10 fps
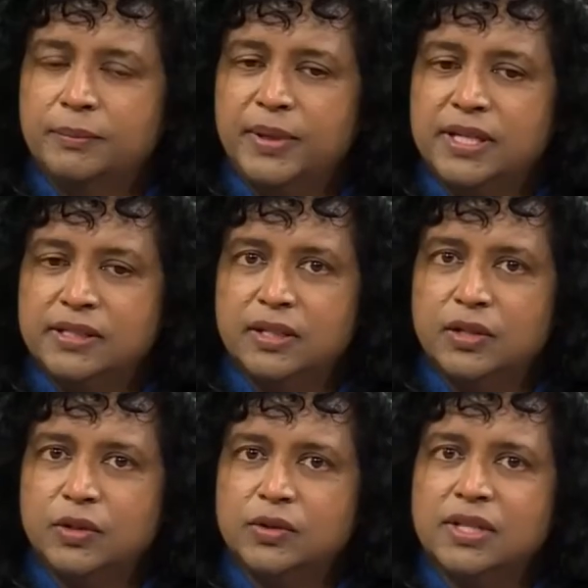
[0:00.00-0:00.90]

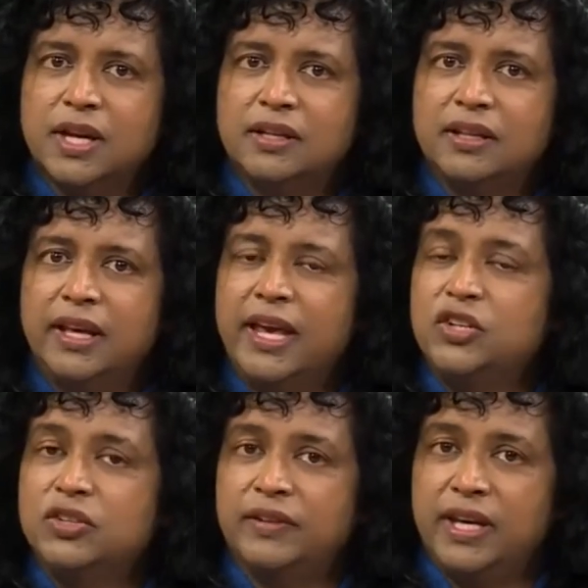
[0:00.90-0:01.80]
person who's under the
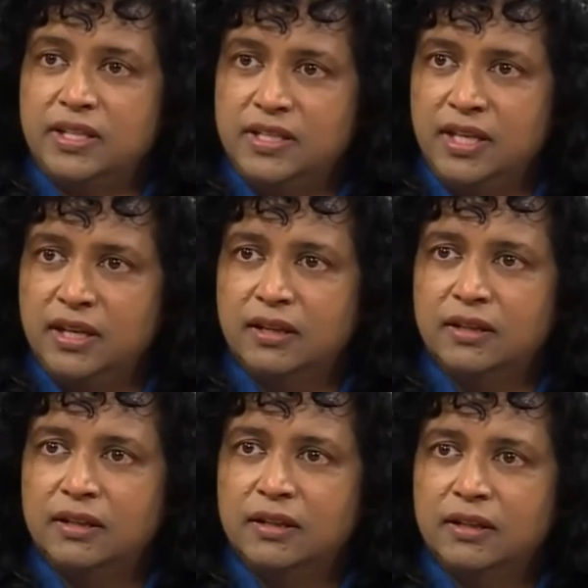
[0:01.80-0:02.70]
age of 18
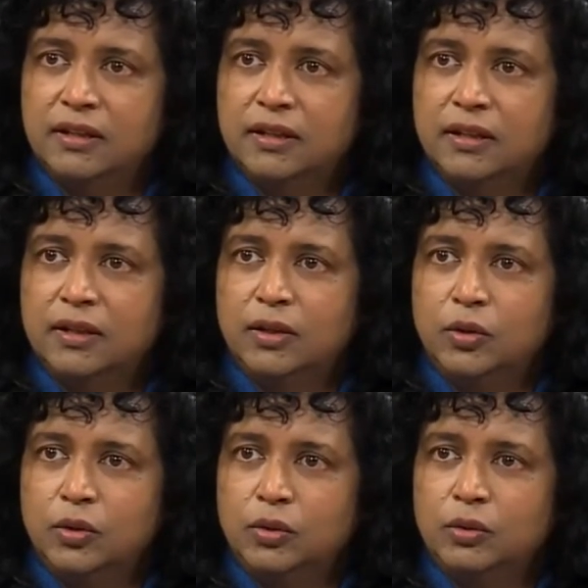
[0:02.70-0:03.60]

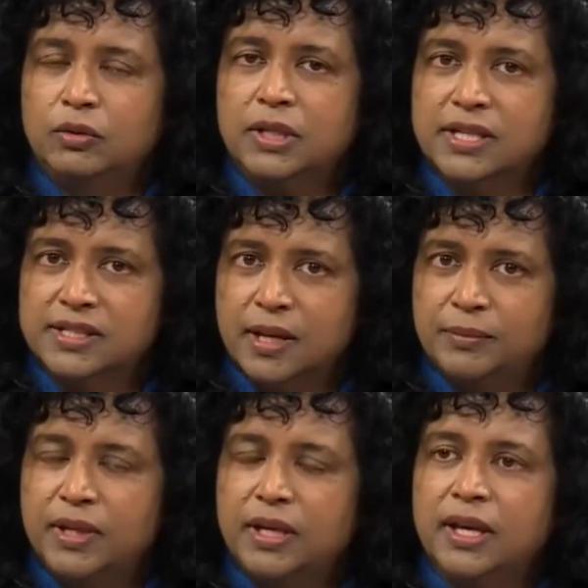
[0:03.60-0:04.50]
who does
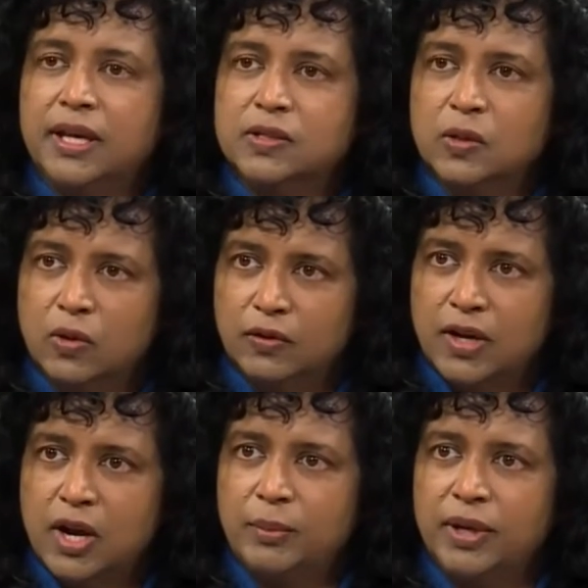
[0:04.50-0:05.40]
something against the law of
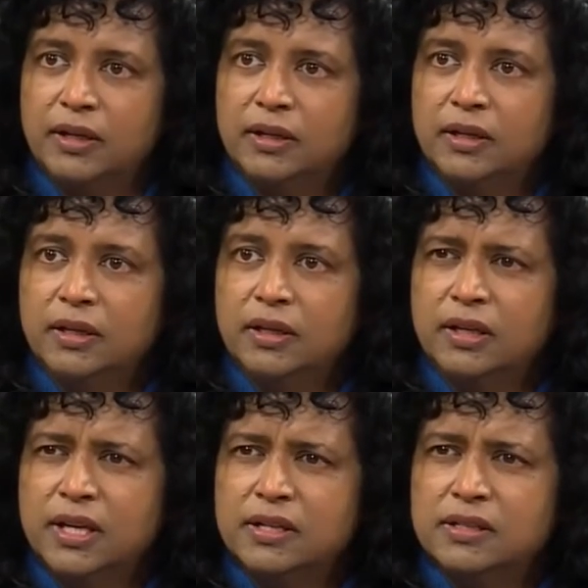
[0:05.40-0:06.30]
karma.
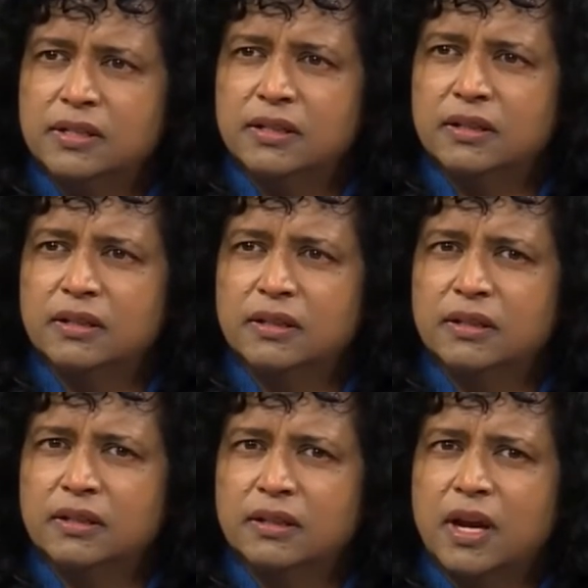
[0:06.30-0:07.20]
Does
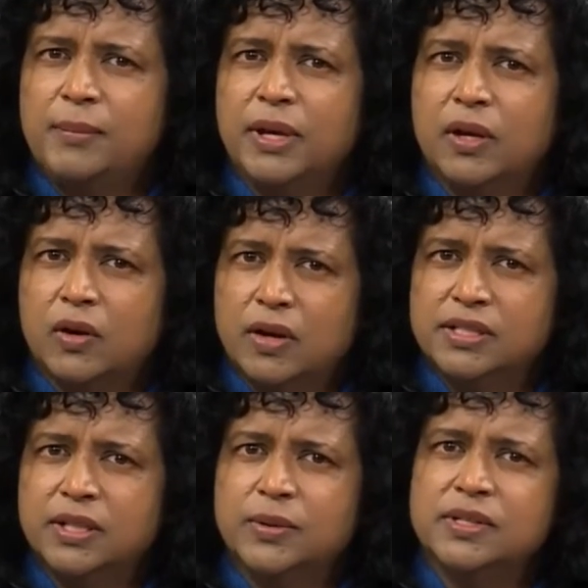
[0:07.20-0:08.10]
karmic
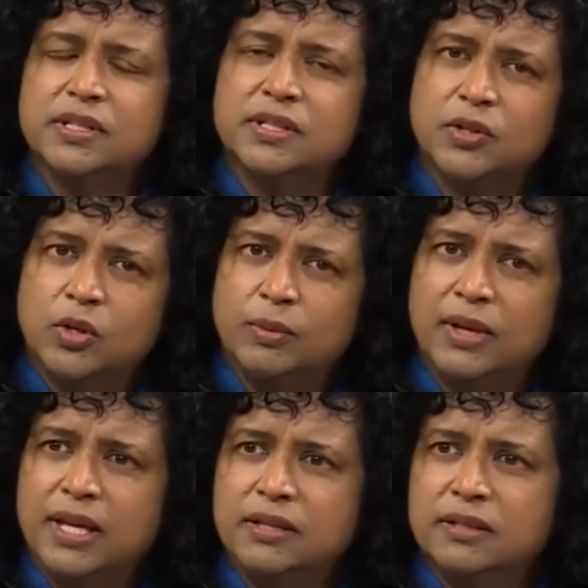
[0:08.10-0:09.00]
consequences
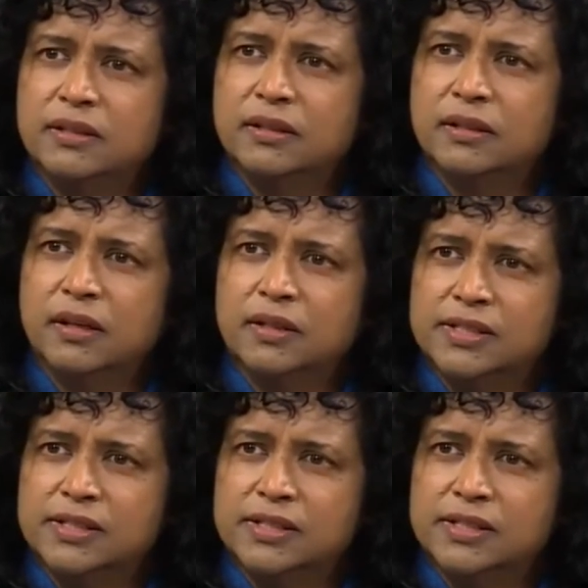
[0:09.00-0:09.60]
accumulate on